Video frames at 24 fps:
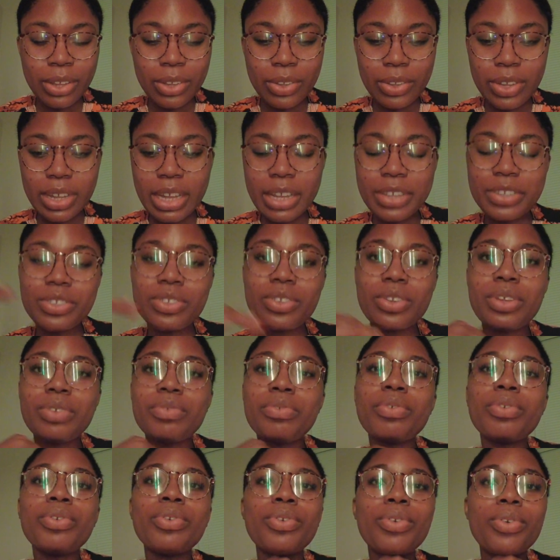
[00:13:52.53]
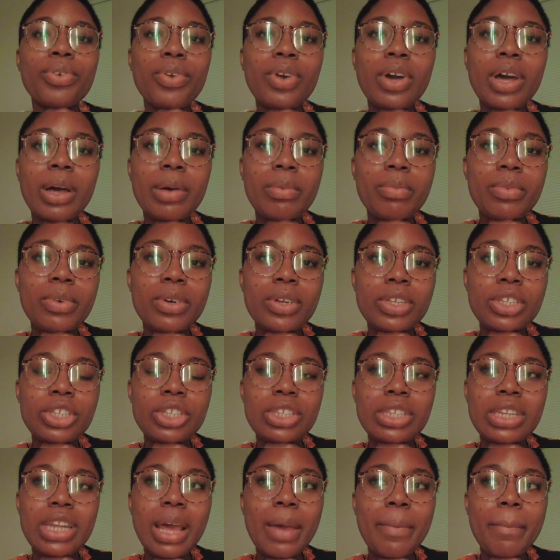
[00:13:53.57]
You guys don't even know how
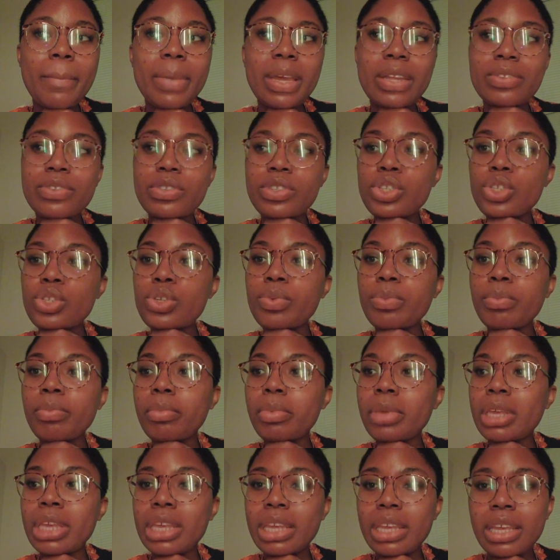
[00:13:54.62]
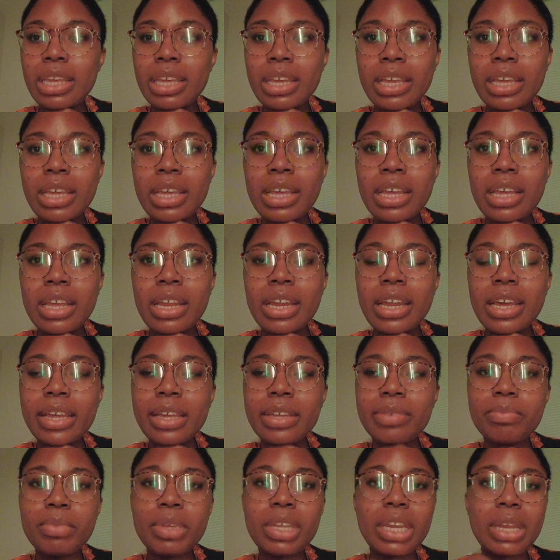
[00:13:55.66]
much that meant to me. Like,
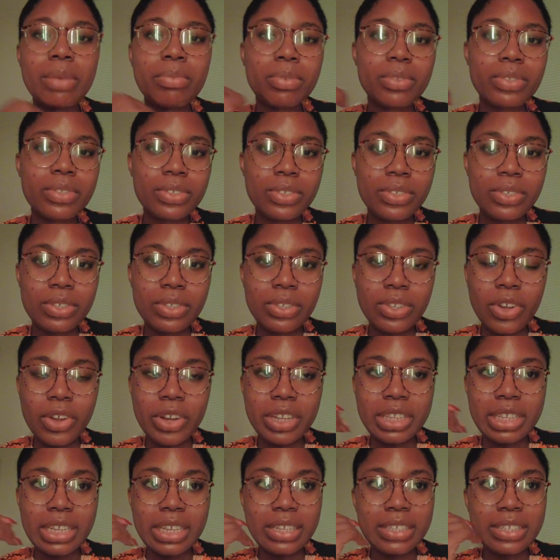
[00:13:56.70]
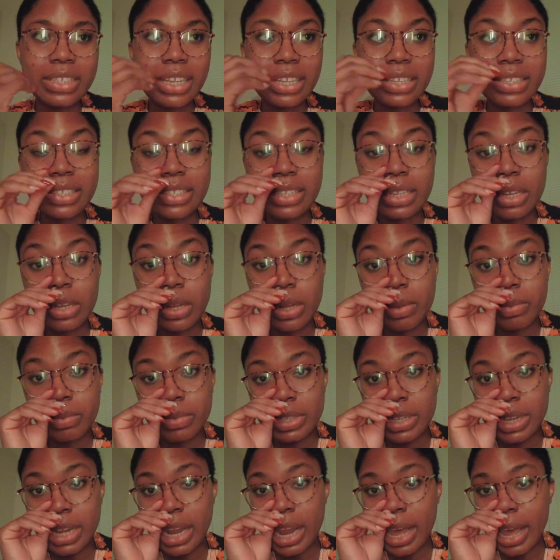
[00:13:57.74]
being able to start this and see it come
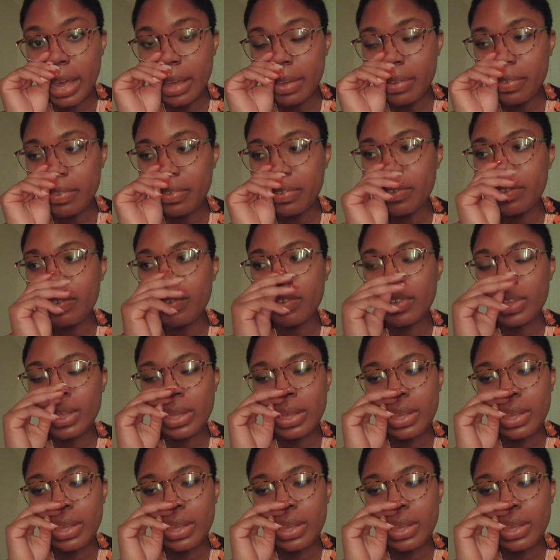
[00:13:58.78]
to life,